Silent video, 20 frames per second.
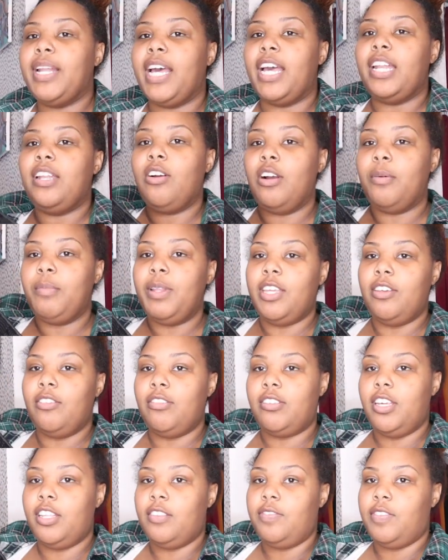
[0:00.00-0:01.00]
But I normally
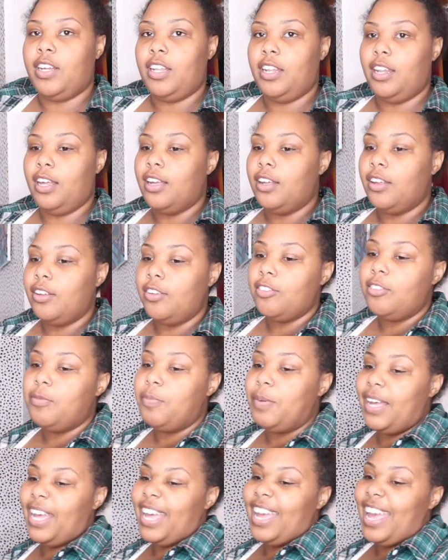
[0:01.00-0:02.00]
use these for clothes,
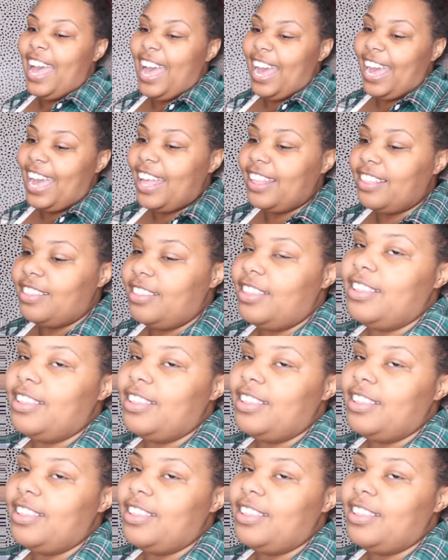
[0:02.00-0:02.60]
but I got